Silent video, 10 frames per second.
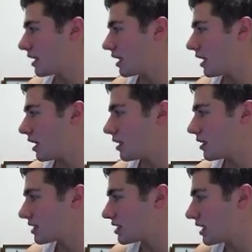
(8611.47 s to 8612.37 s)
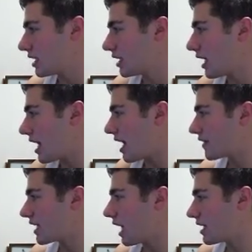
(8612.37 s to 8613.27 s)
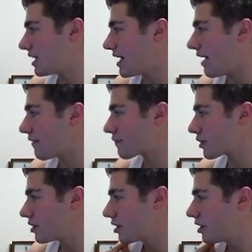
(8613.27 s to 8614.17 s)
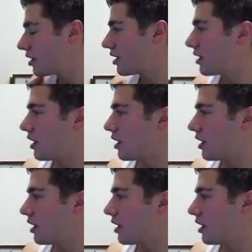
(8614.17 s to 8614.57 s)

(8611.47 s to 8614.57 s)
Let's see. I haven't got in never. Oh,